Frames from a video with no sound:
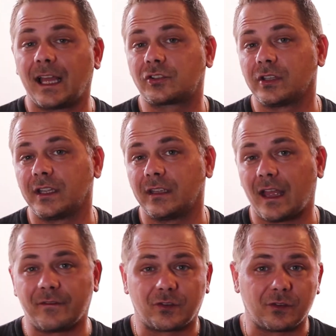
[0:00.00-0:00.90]
Naturally,
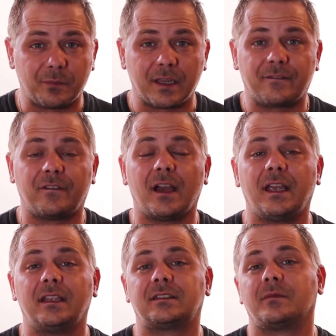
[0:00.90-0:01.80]
after the big
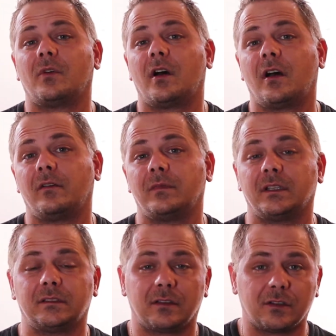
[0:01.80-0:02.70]
fights, the mom
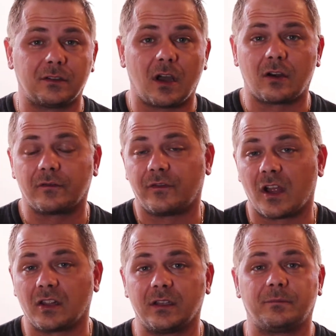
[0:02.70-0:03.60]
and the daughter
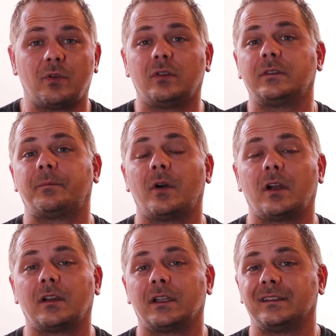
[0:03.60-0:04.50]
finally pulled
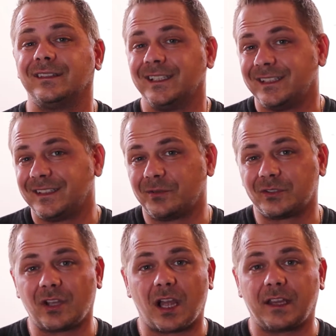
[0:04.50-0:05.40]
apart and they
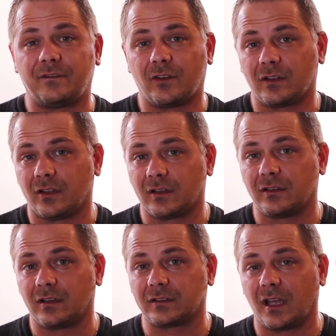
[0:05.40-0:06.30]
weren't talking for a long, long